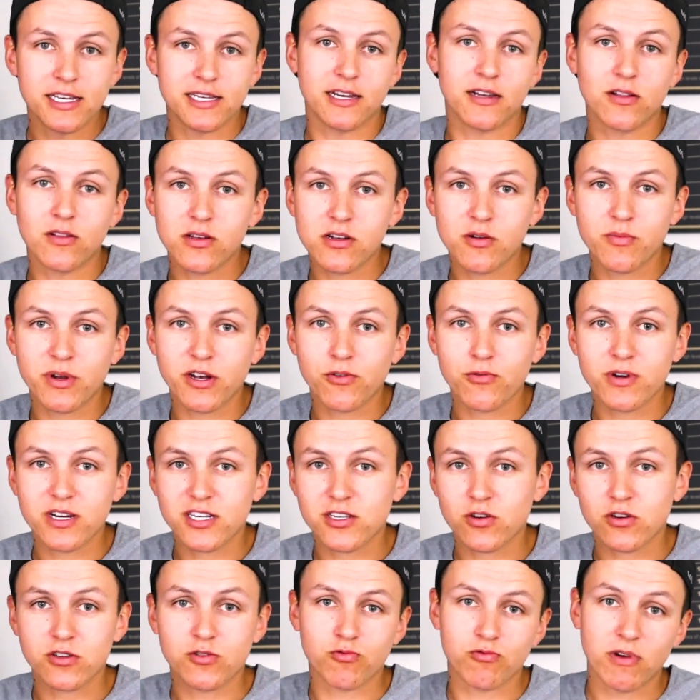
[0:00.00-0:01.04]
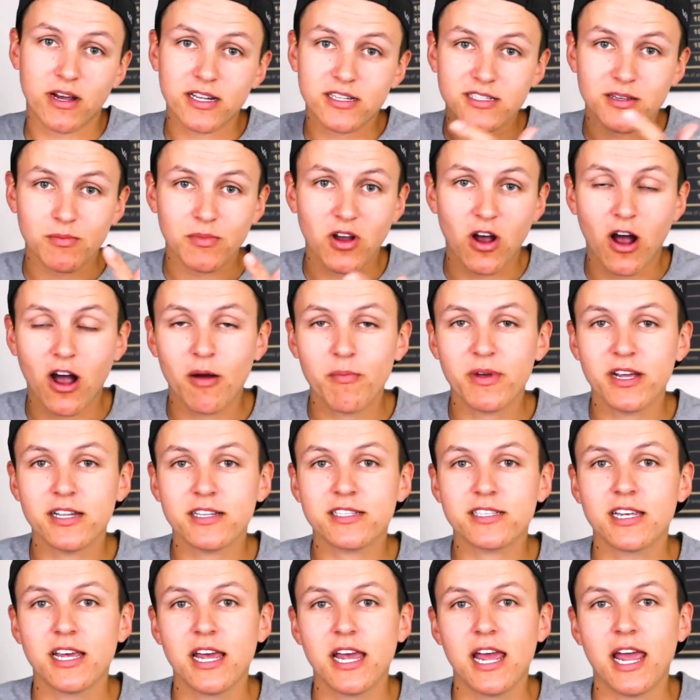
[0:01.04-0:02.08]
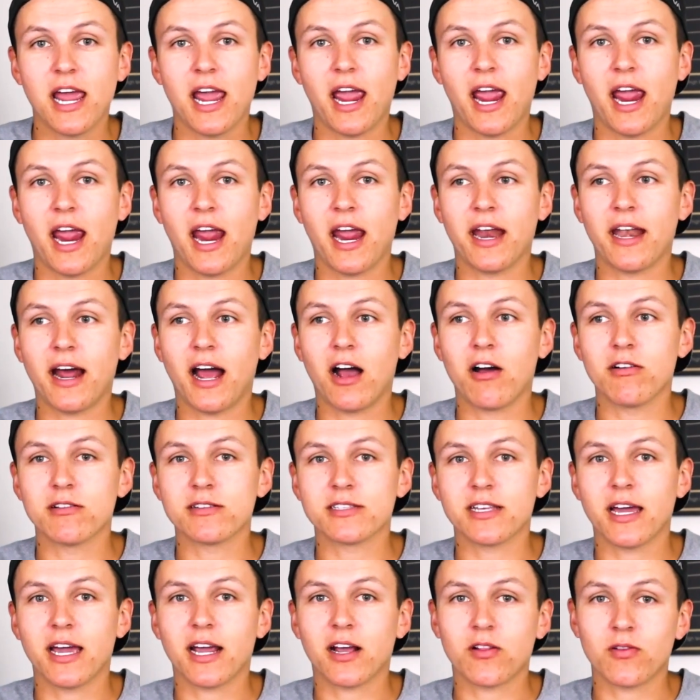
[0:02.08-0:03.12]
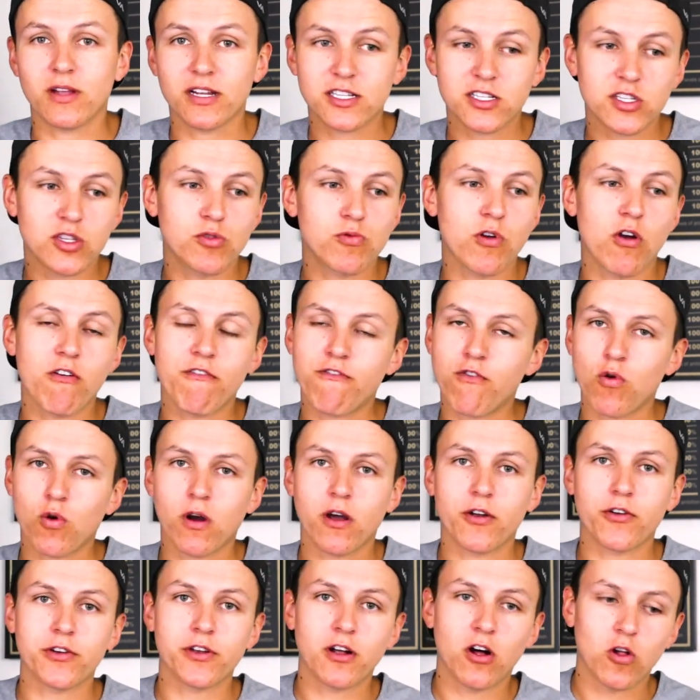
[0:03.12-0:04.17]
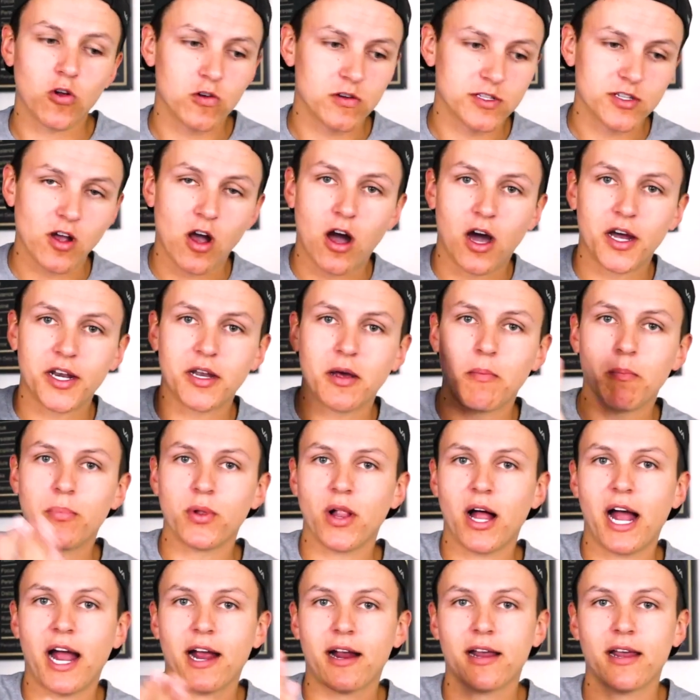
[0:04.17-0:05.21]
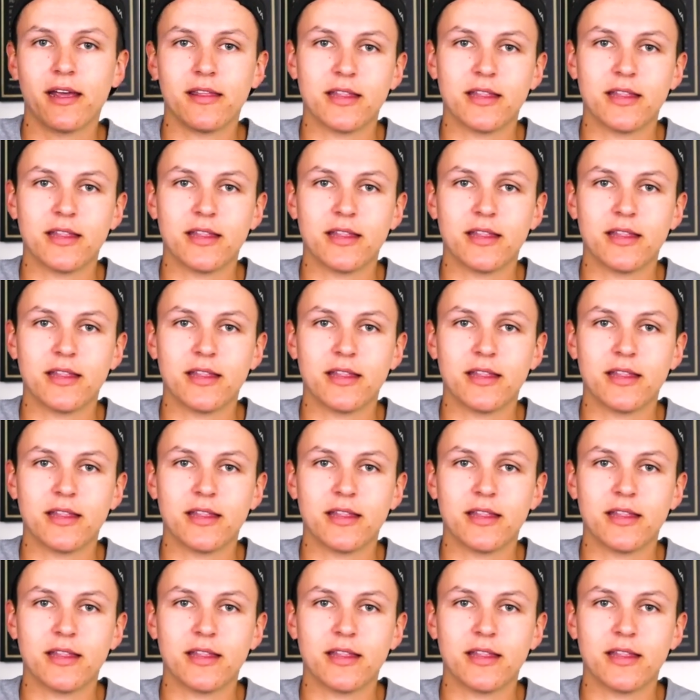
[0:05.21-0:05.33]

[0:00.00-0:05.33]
did a little bit of research, read some comments, and I was like, let's throw $400 on black.